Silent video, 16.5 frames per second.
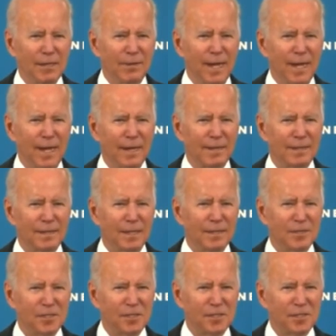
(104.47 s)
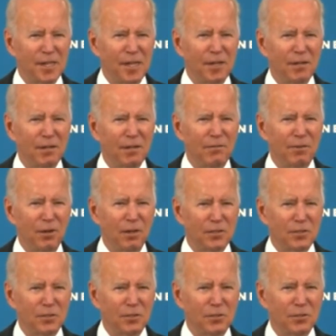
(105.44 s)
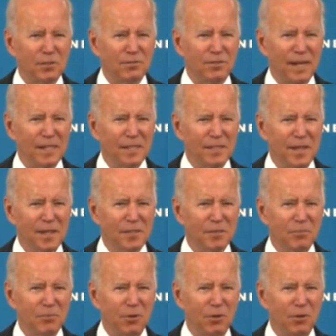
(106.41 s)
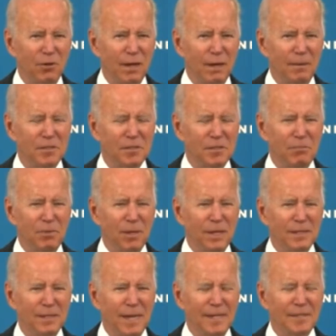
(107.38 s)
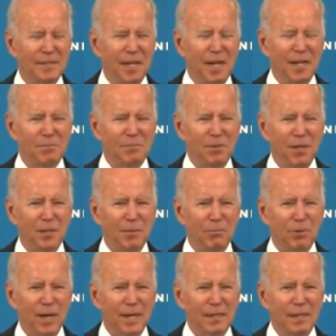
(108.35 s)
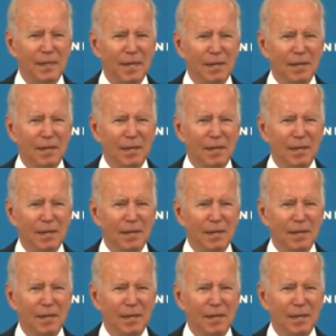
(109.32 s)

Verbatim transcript: that is the center of our children's vaccination program as it has been the